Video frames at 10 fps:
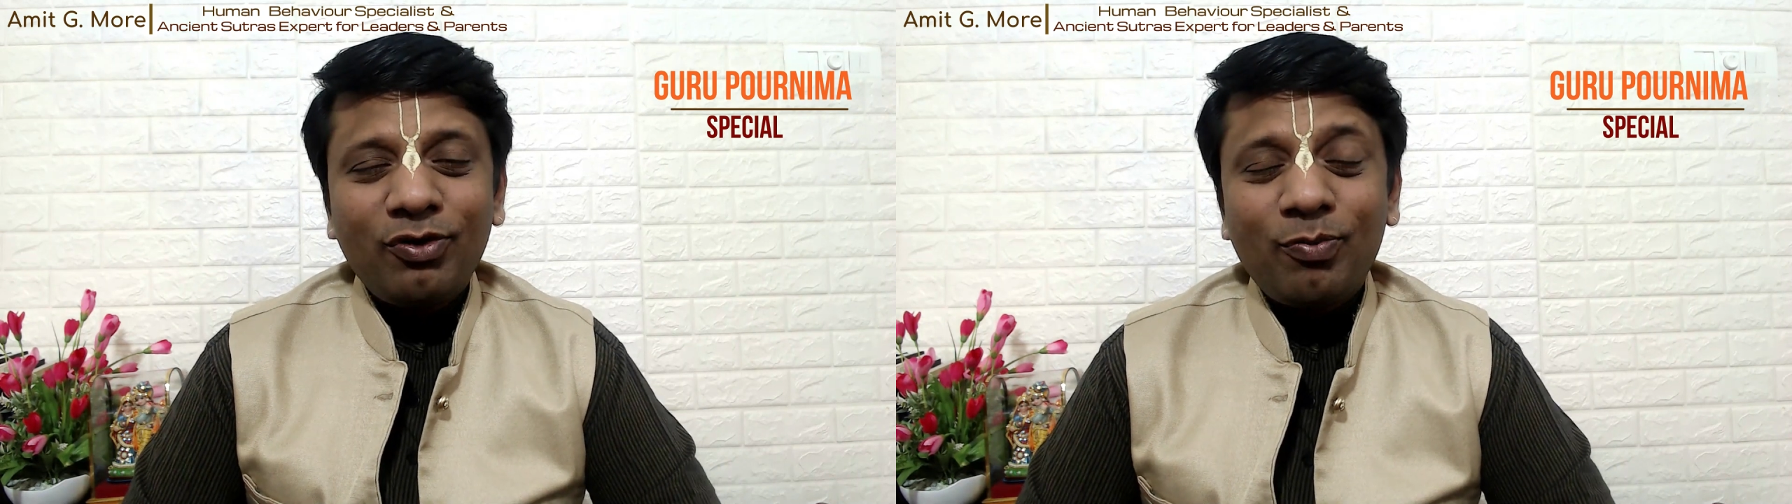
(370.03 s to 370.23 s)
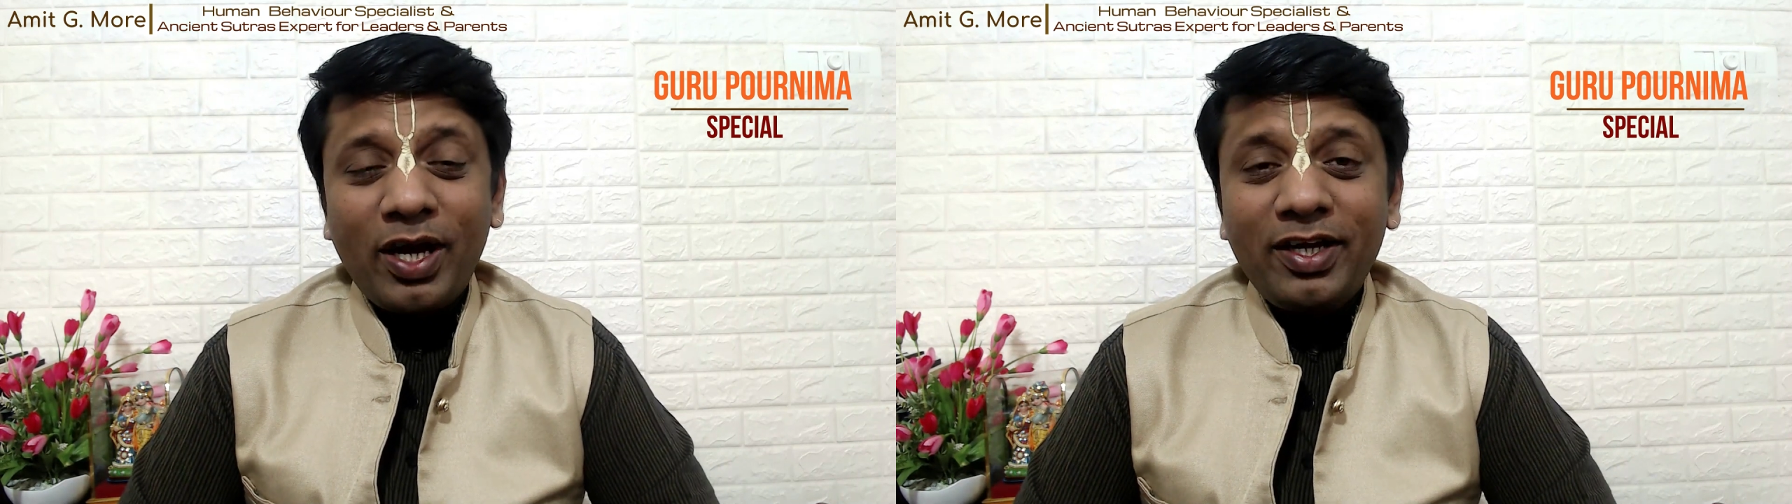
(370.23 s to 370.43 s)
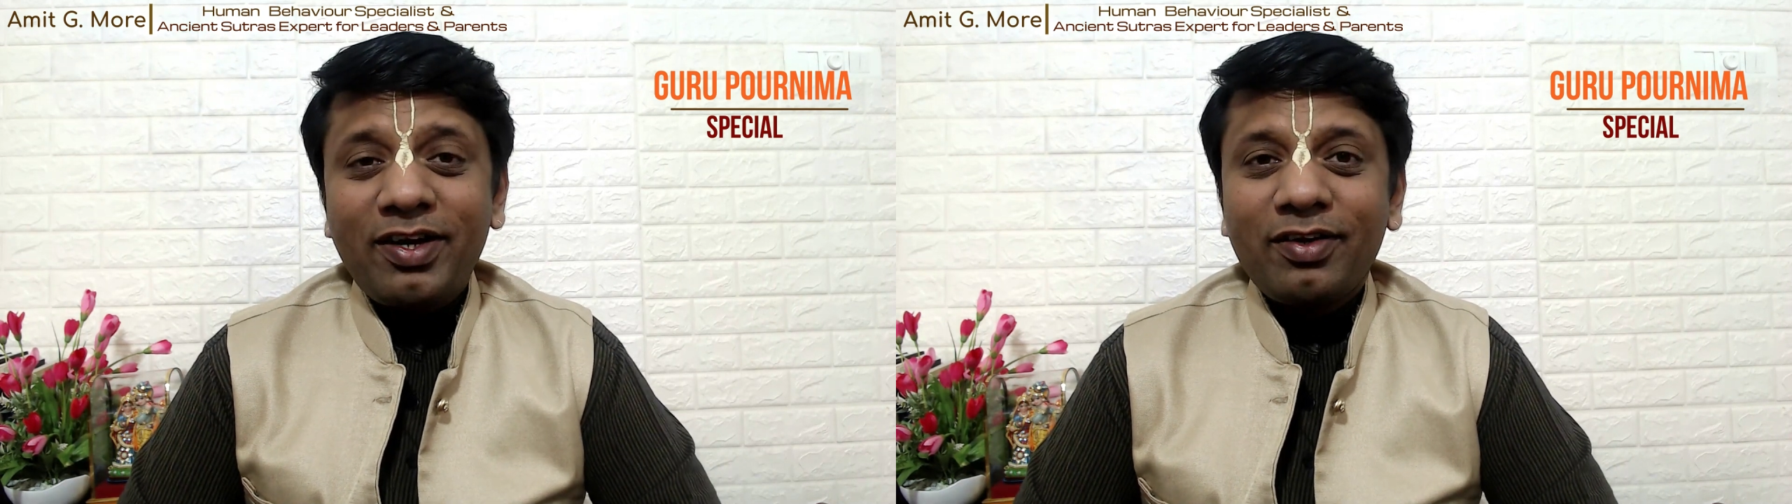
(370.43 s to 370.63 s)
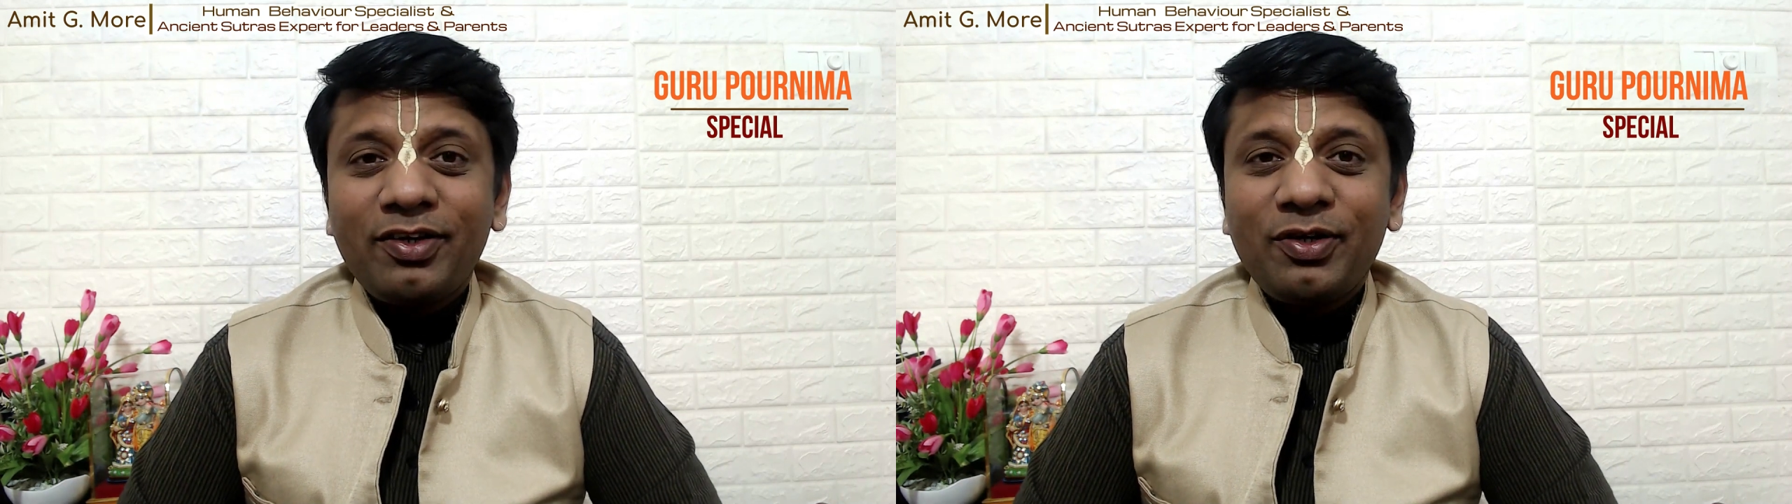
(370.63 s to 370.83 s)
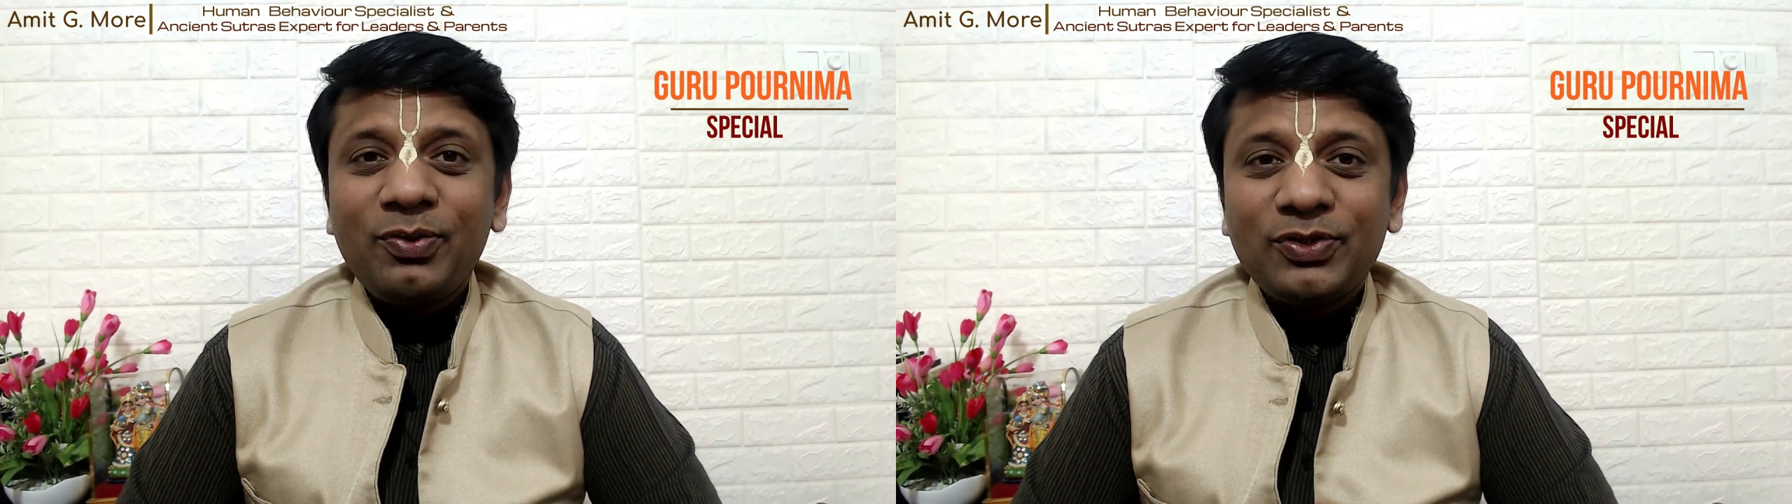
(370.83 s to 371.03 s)
my
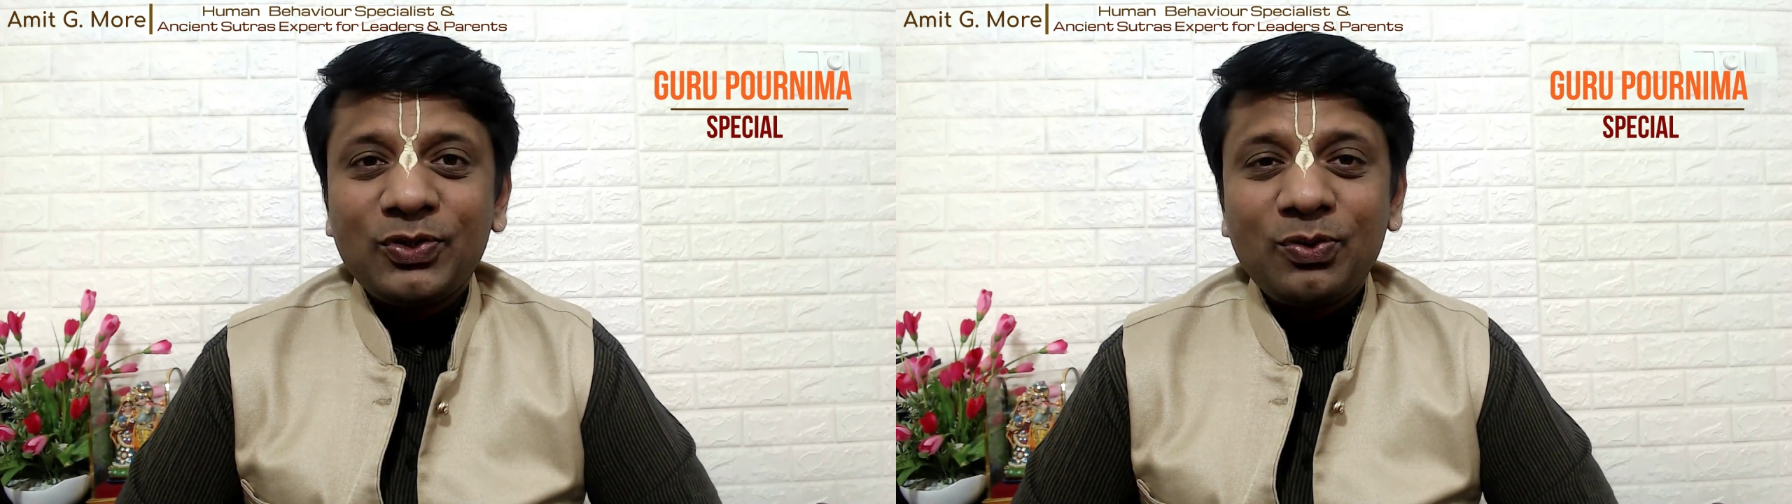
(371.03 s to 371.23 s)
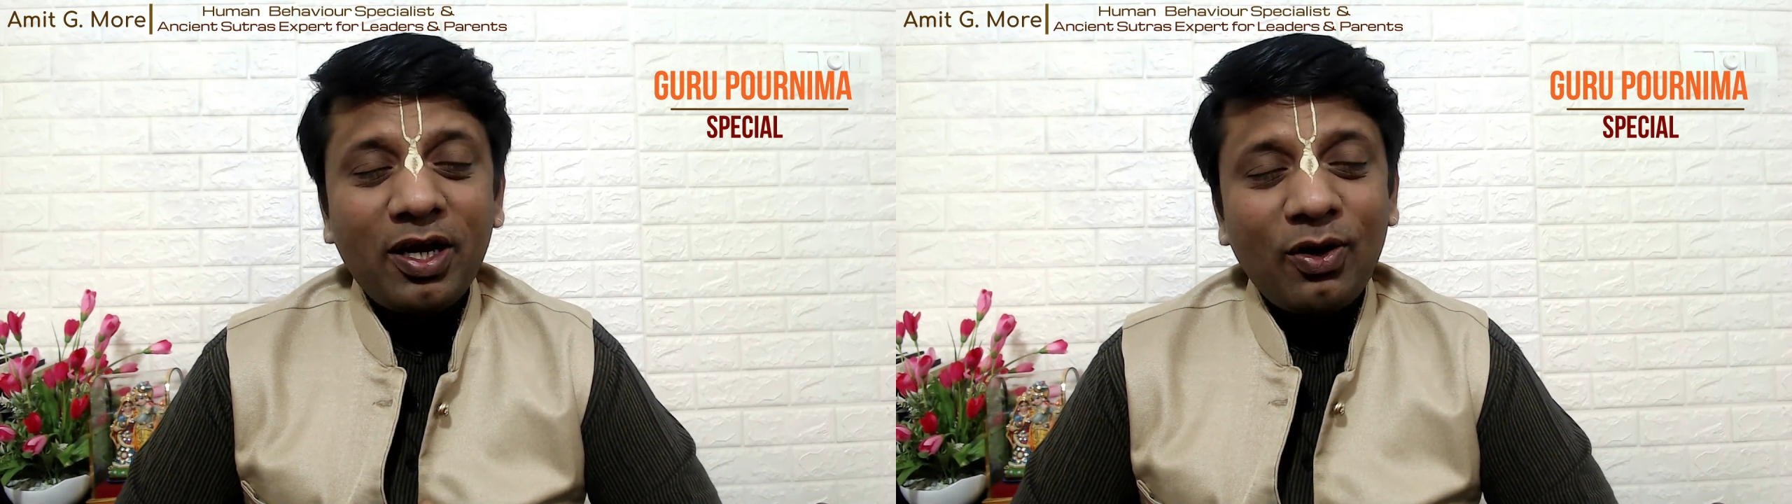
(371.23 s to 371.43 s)
gratitudes to my